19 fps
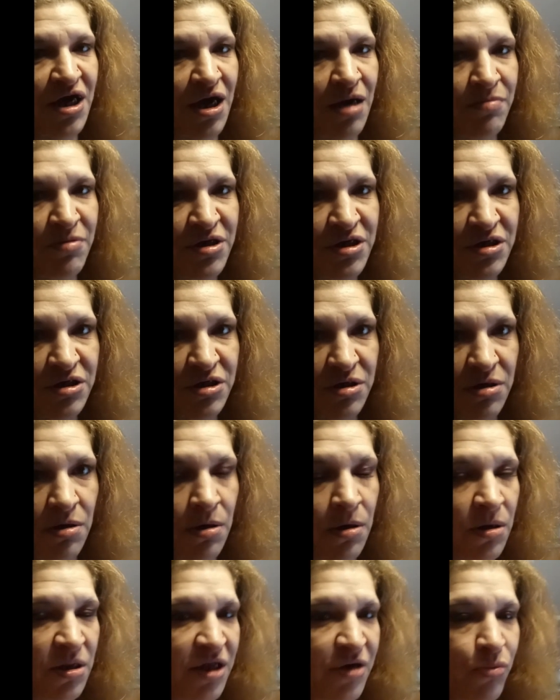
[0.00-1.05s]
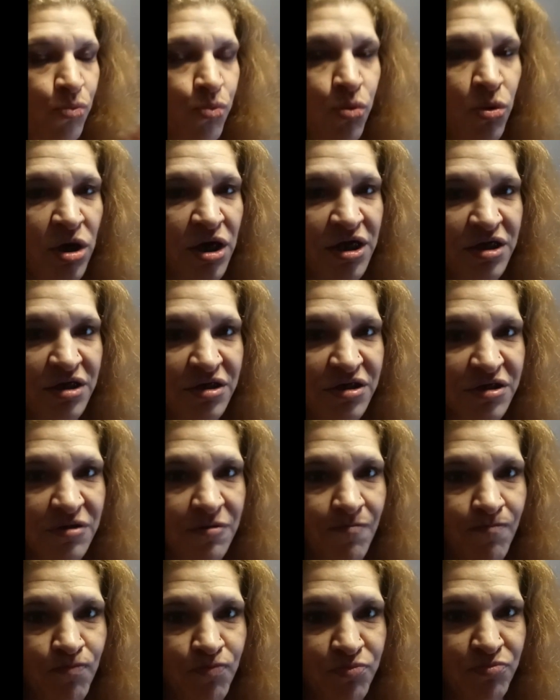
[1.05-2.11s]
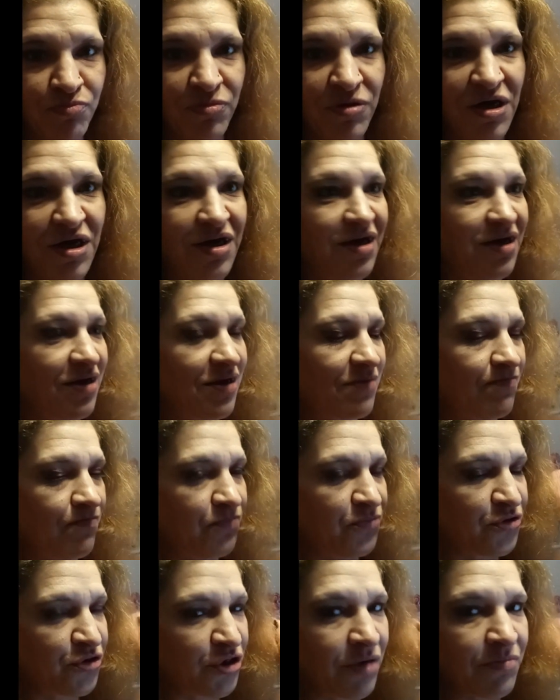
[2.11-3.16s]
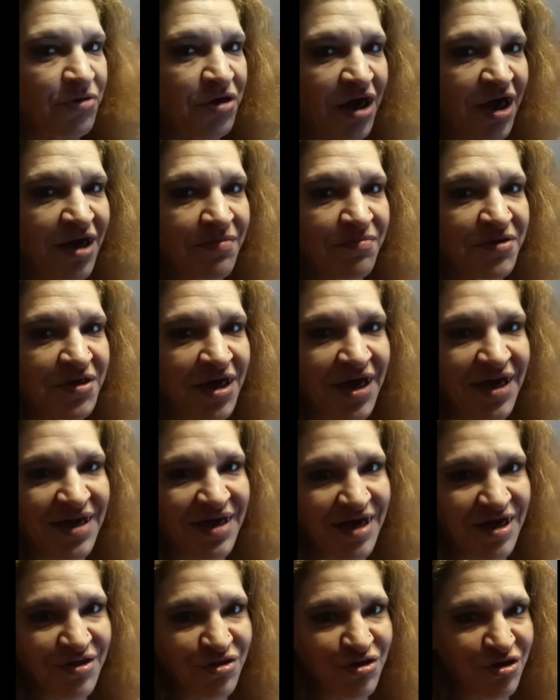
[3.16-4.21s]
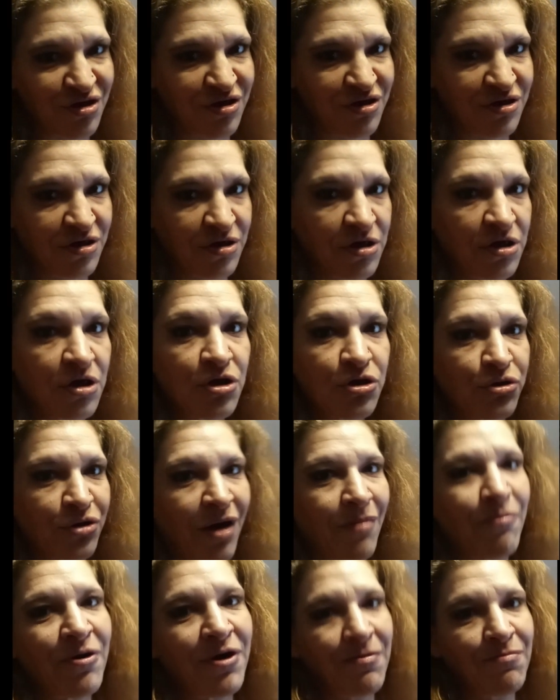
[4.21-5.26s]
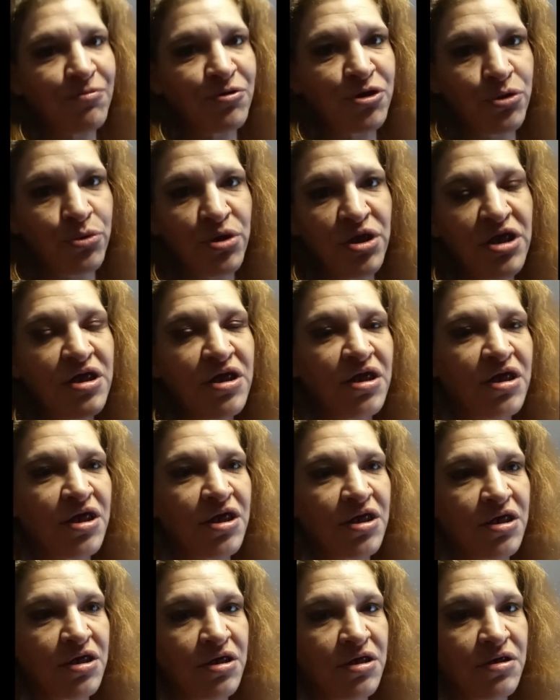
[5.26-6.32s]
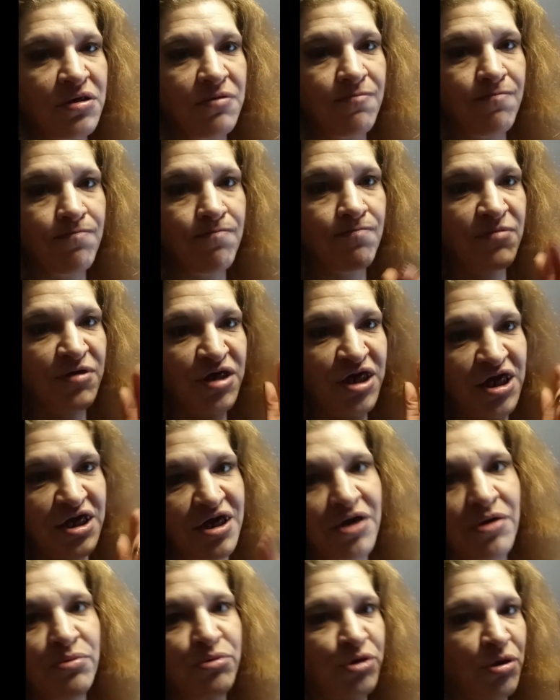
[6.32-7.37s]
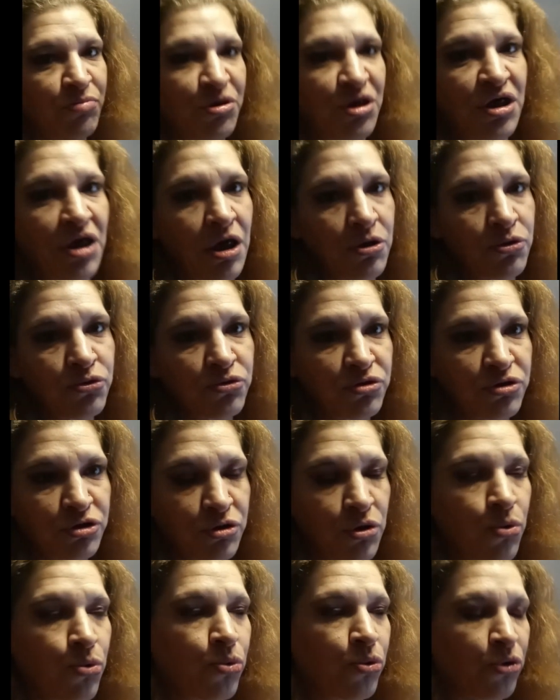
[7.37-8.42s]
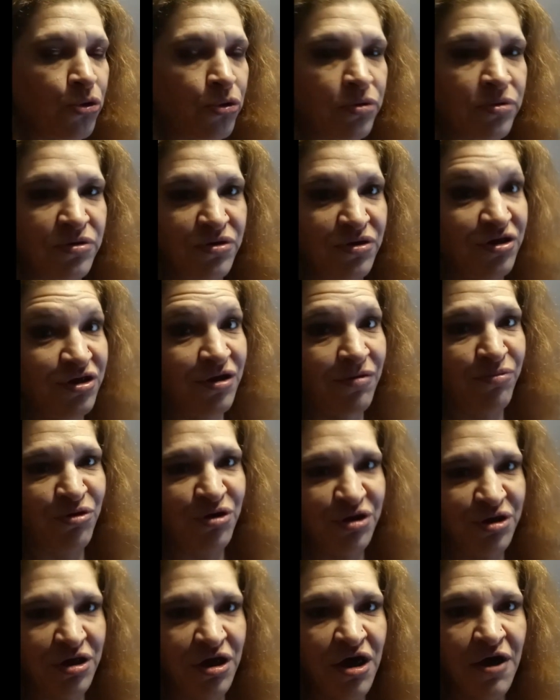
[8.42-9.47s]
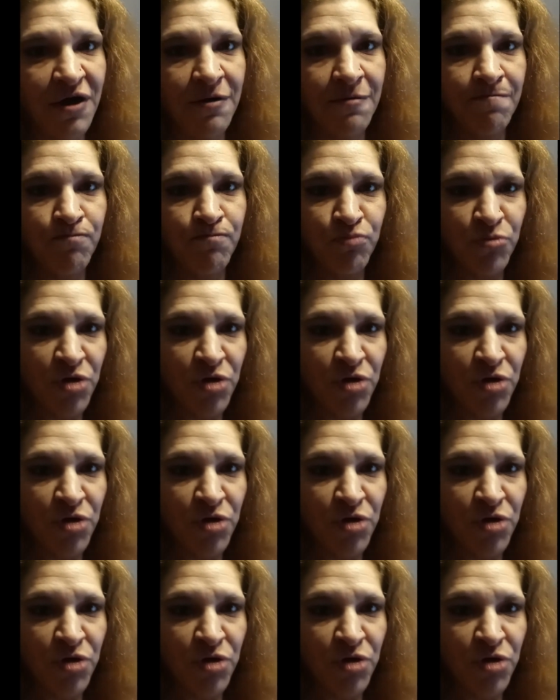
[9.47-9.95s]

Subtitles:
comments all at once, sometimes I have to drop what I'm doing and take care of something else or stuff like that.